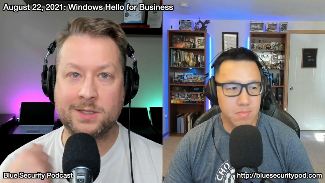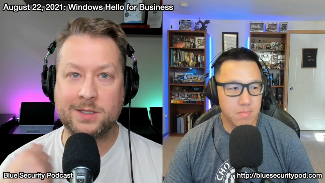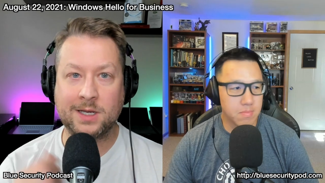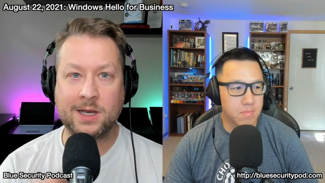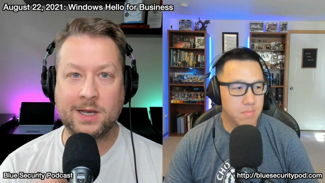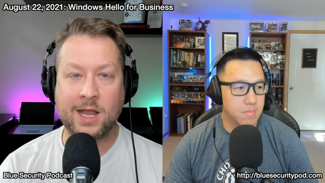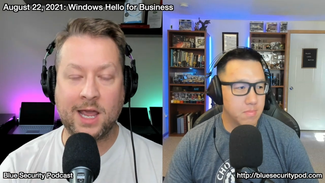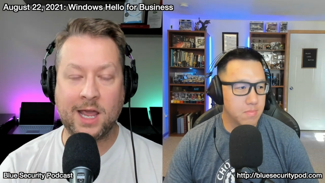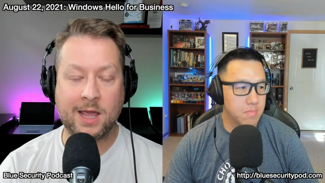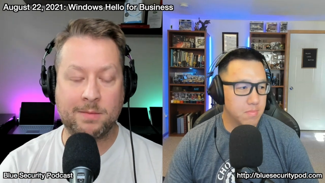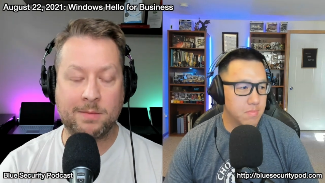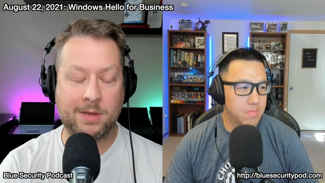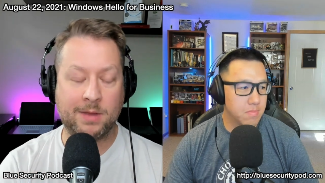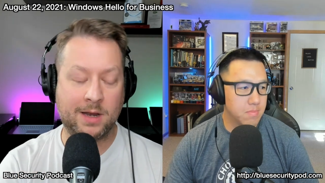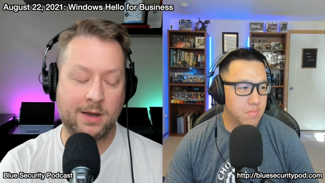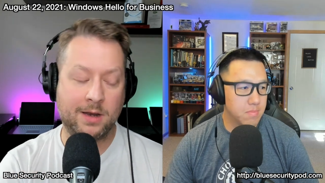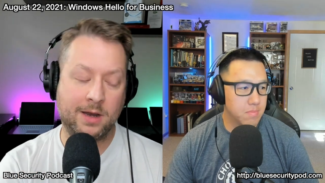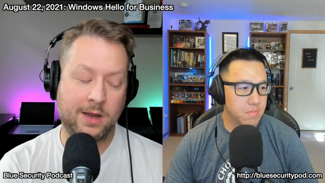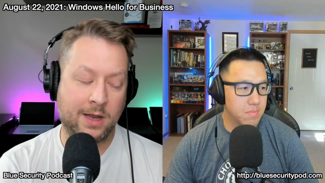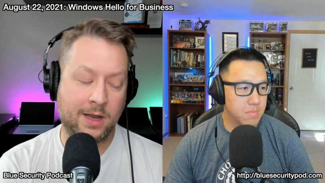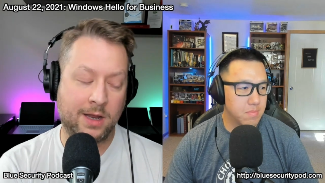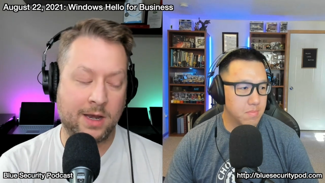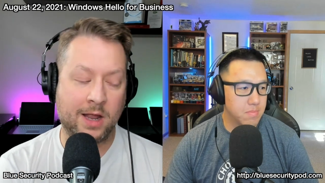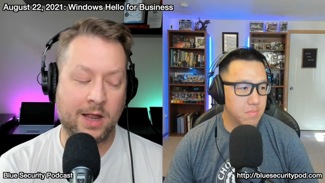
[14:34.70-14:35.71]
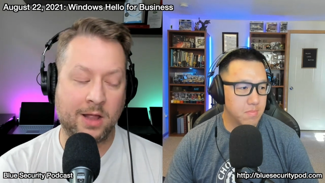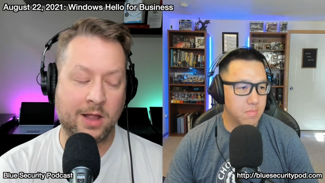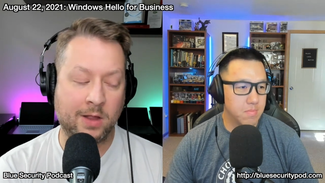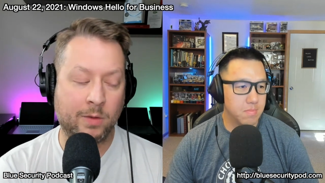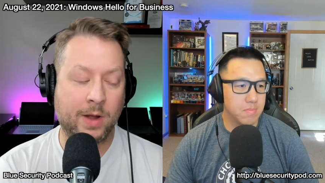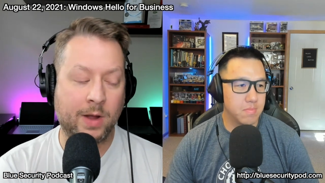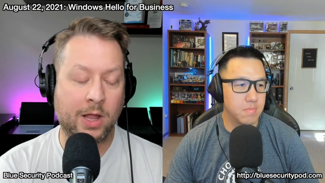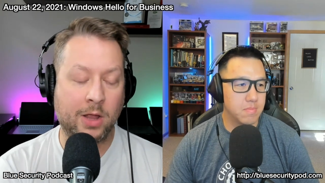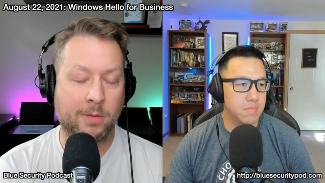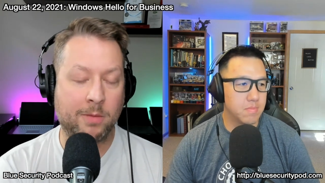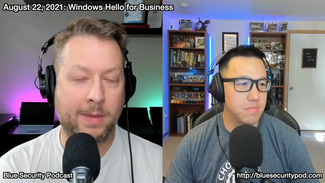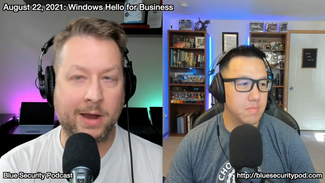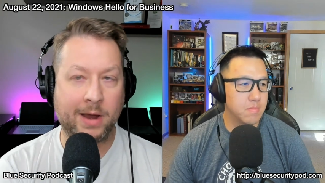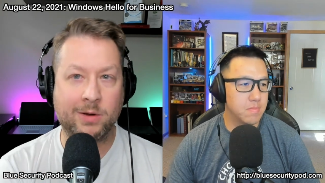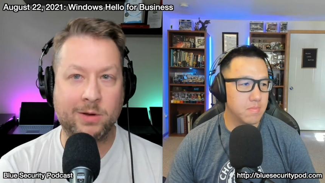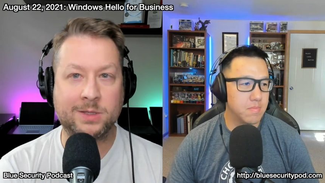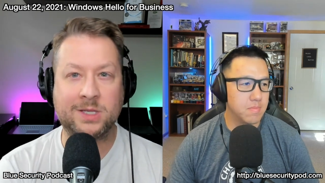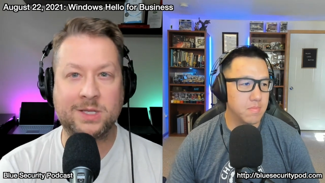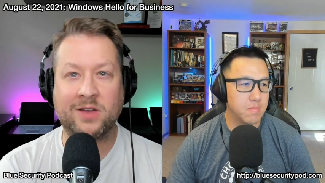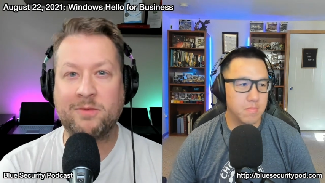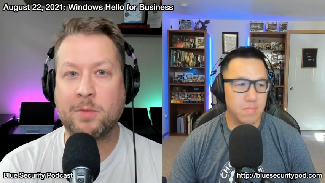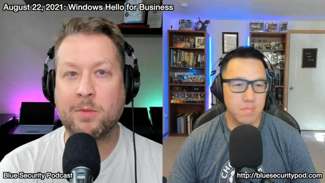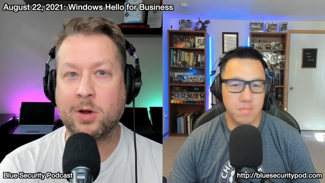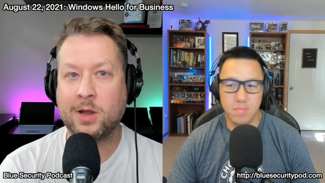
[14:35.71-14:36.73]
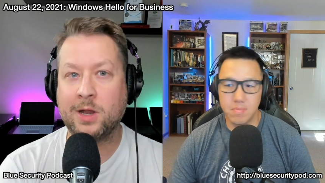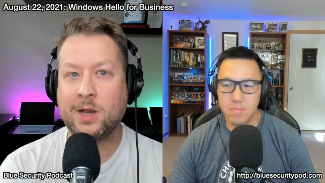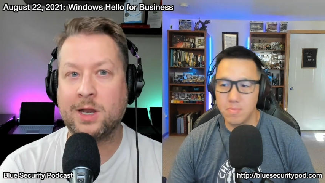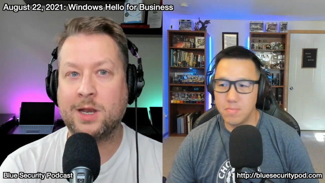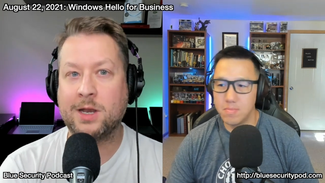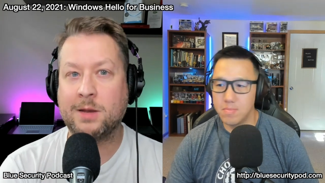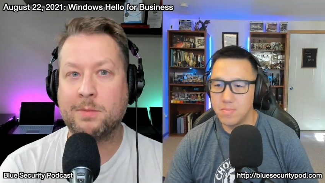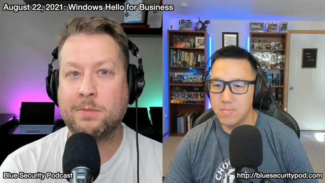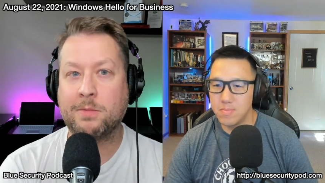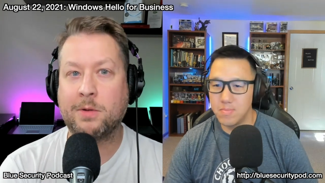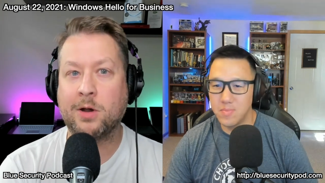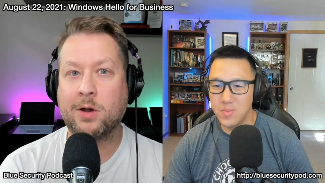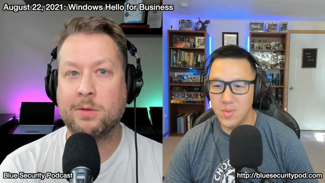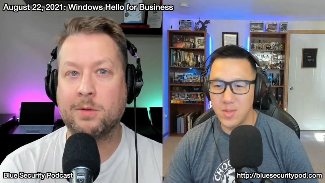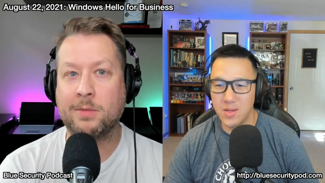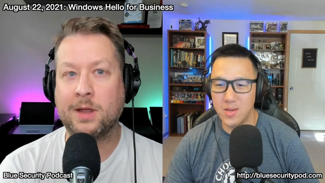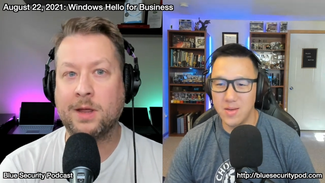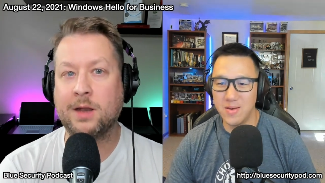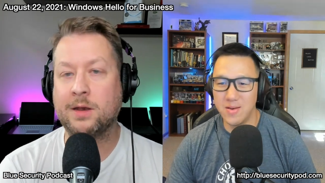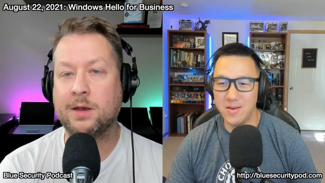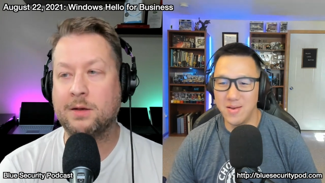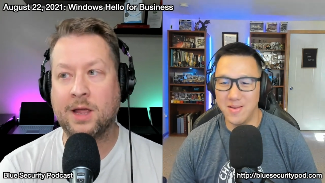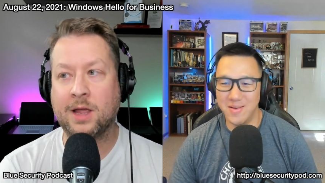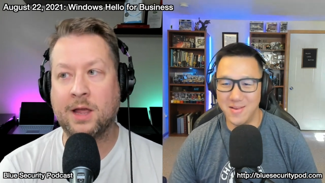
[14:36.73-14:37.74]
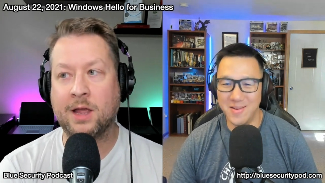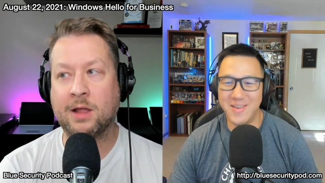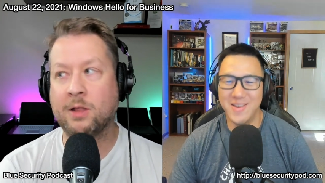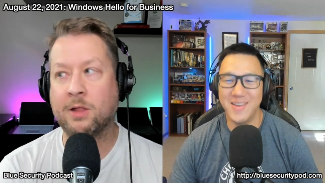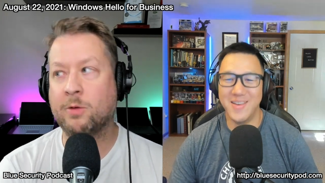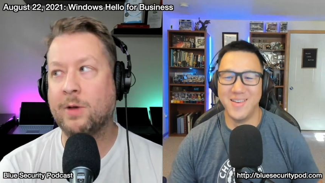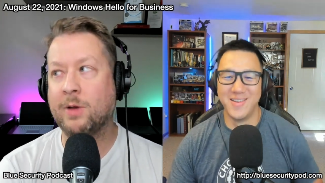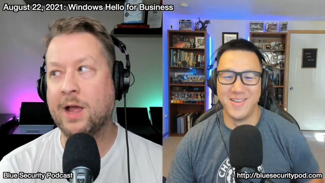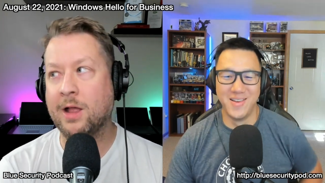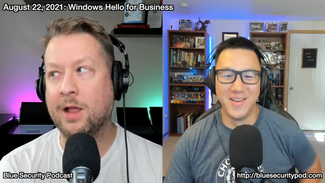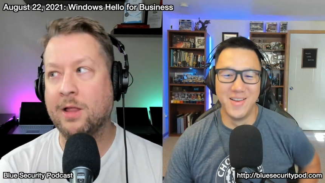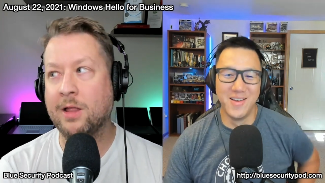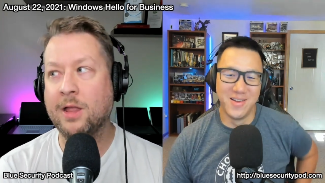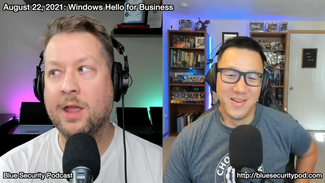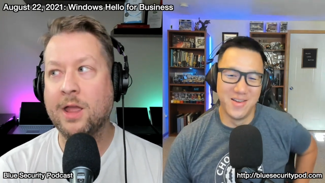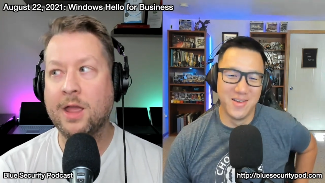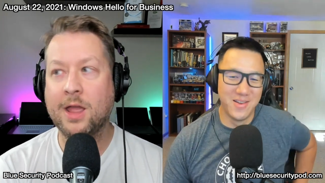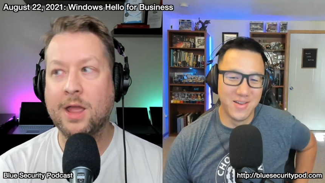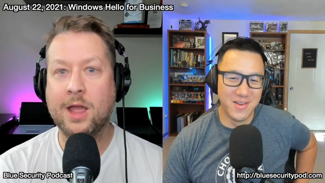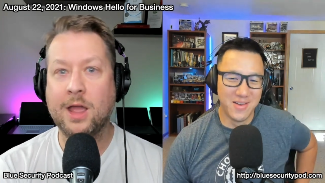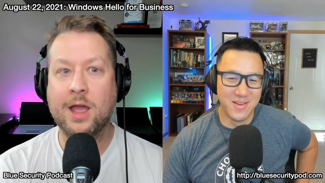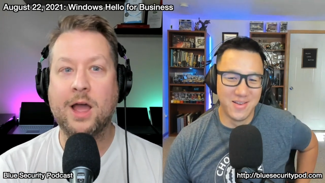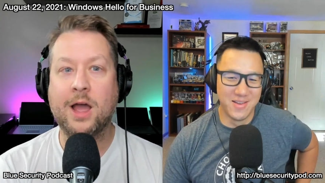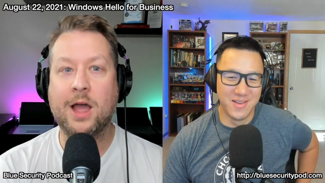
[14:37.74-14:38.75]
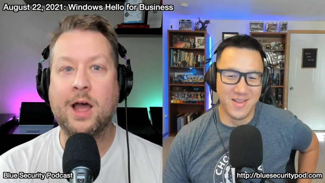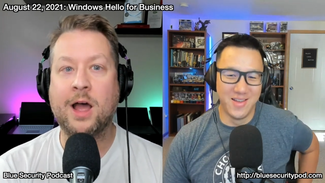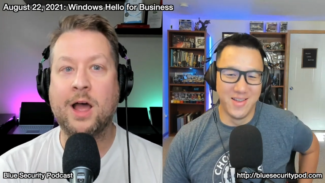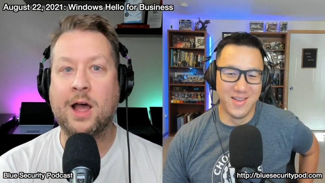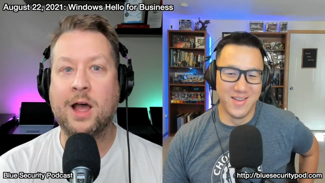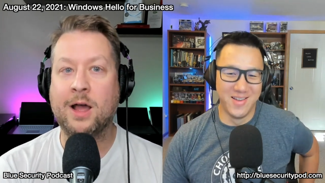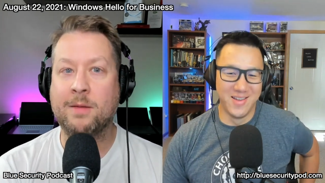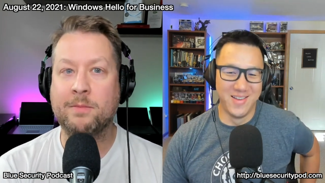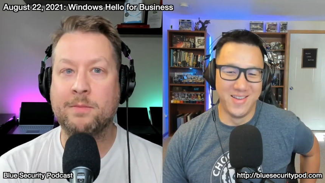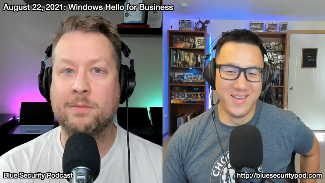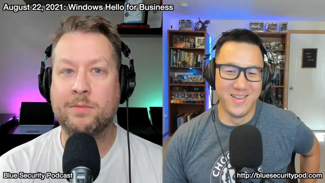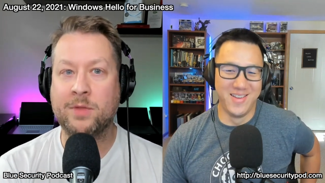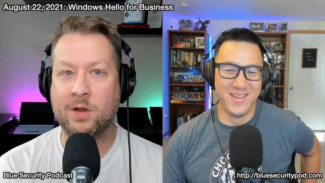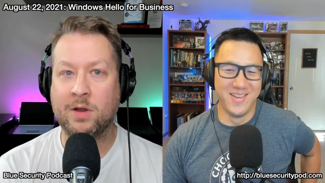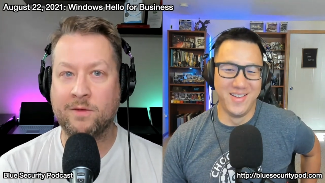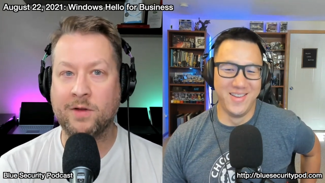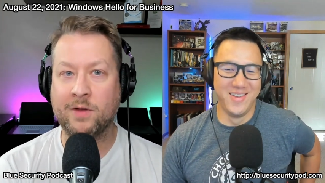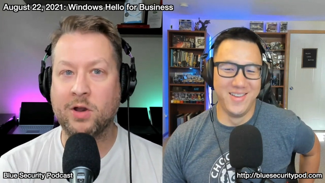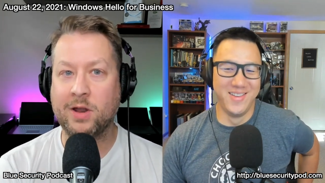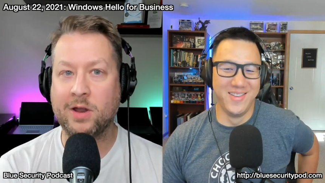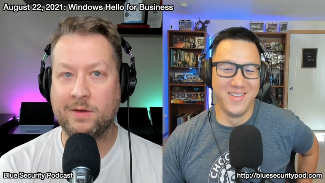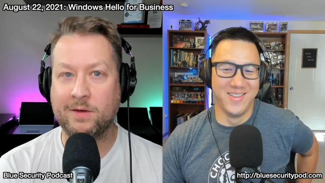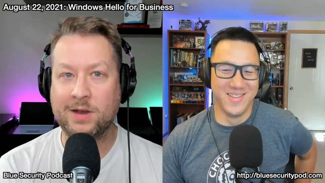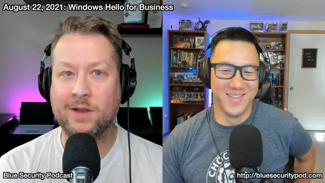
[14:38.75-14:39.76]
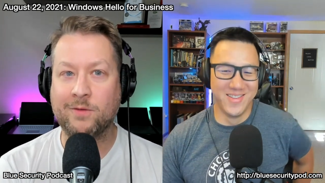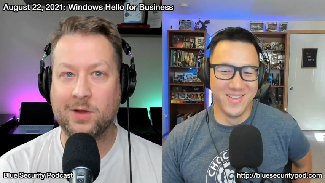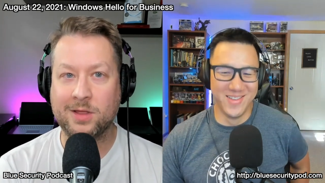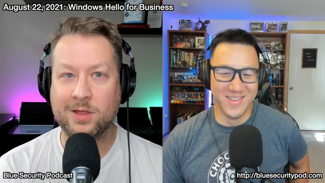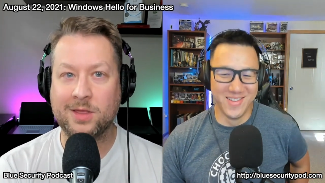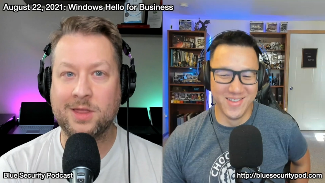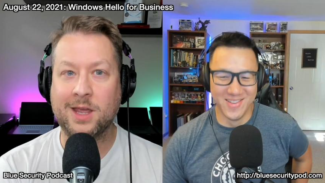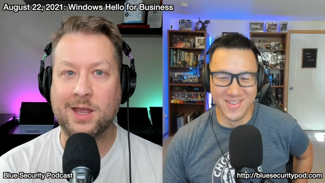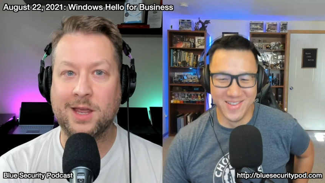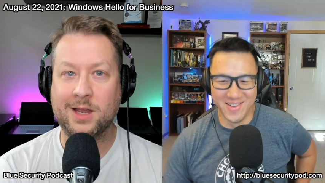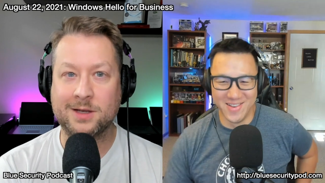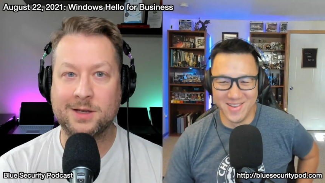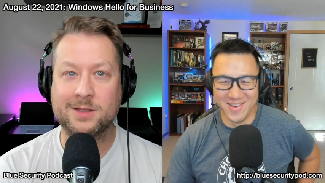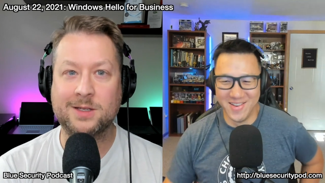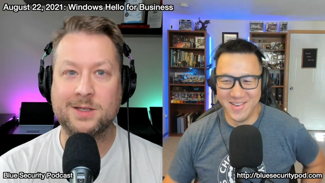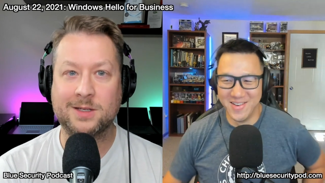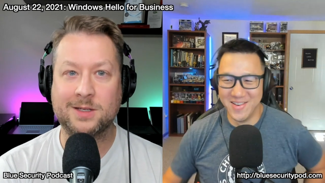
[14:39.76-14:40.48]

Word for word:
Speaker 1: in name and, and LOL and Microsoft marketing department, LOL, um, they're very different things.